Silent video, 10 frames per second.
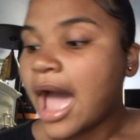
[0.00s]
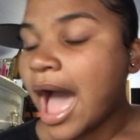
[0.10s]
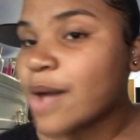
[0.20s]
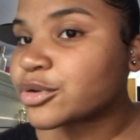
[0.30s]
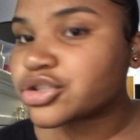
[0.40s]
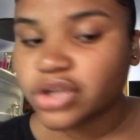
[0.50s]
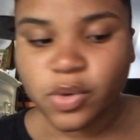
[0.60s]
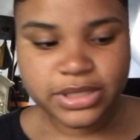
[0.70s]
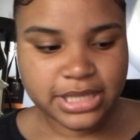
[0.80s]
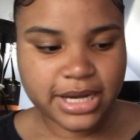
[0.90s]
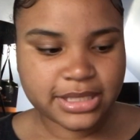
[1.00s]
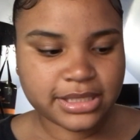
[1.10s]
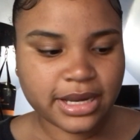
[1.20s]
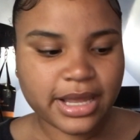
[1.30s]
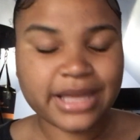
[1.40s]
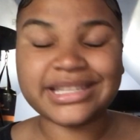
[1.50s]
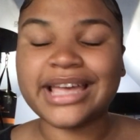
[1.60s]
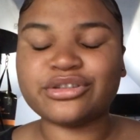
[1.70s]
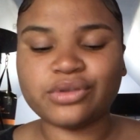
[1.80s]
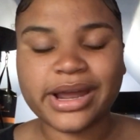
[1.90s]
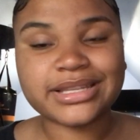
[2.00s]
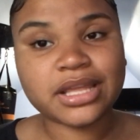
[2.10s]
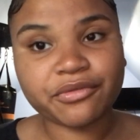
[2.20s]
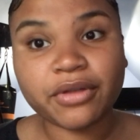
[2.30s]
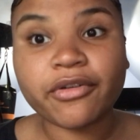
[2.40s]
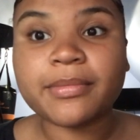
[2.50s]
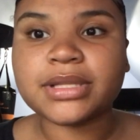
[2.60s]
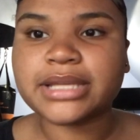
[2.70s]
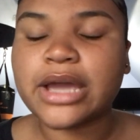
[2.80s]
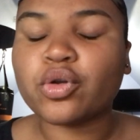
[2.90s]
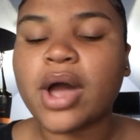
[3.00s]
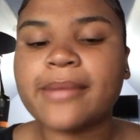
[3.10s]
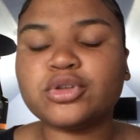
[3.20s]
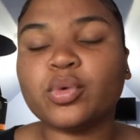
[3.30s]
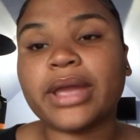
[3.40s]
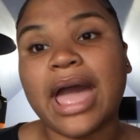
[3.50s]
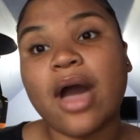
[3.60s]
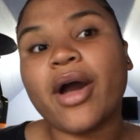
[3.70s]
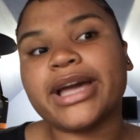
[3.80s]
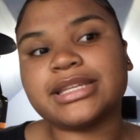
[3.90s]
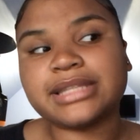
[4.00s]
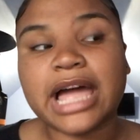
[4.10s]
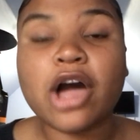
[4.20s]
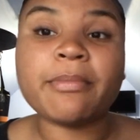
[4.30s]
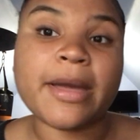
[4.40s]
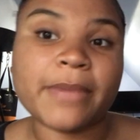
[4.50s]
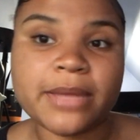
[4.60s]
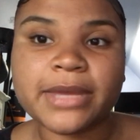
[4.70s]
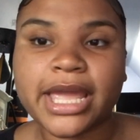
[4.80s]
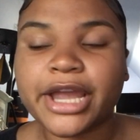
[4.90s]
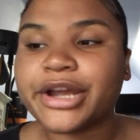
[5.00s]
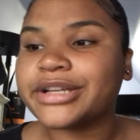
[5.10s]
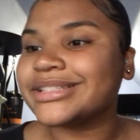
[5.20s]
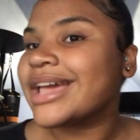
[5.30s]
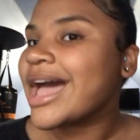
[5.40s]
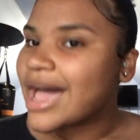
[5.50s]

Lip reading: I was so excited today because, as you guys can read from the title, I'm doing how I style my baby hairs.